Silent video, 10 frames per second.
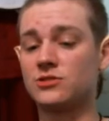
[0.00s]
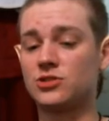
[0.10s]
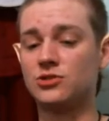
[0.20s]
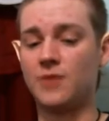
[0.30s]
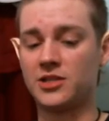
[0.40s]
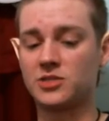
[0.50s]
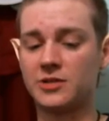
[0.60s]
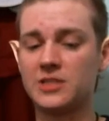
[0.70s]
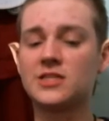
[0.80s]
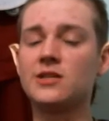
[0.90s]
too much, but
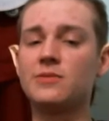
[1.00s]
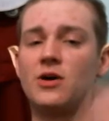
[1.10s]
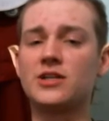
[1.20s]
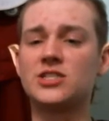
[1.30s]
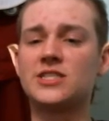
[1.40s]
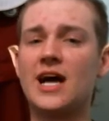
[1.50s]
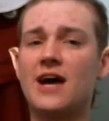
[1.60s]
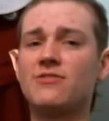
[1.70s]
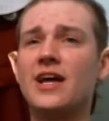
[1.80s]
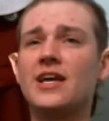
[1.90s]
it's still obnoxious to
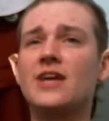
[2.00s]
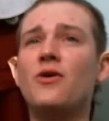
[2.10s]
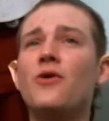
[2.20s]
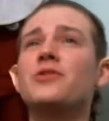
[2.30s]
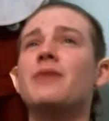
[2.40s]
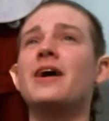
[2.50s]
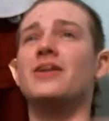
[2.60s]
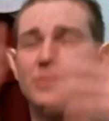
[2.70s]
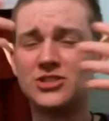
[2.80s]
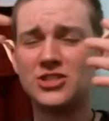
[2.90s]
have, like, an old man
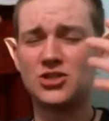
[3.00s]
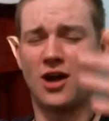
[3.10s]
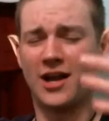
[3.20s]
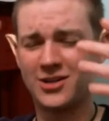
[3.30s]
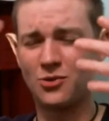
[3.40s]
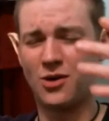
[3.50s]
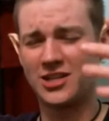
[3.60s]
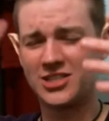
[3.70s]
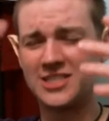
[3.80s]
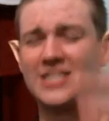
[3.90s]
who is just trying to wash
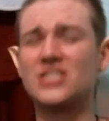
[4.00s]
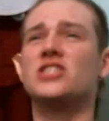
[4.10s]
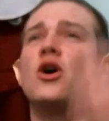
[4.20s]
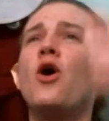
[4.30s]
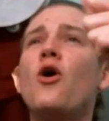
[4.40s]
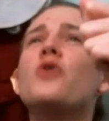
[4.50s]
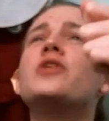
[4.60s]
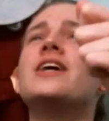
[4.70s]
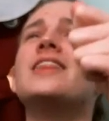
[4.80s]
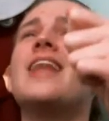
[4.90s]
his dishes
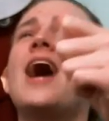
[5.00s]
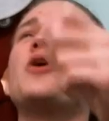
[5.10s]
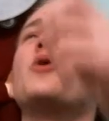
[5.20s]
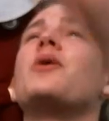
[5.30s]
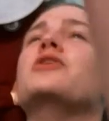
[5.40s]
holding a ladder while you